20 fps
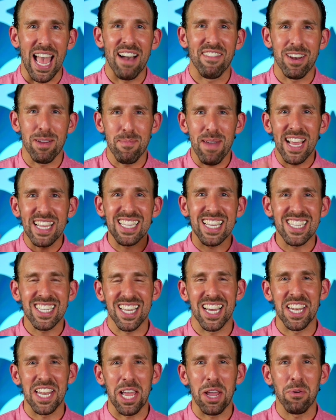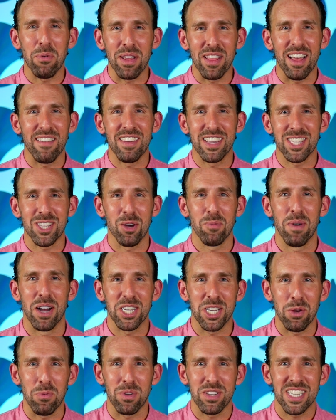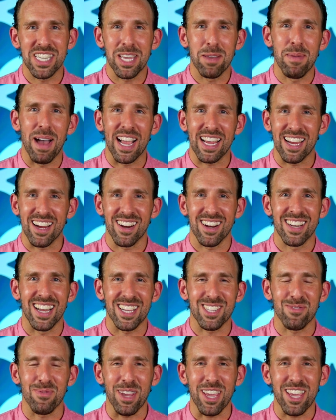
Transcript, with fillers: Have an amazing Sunday. We love you so much, and we'll see you back here next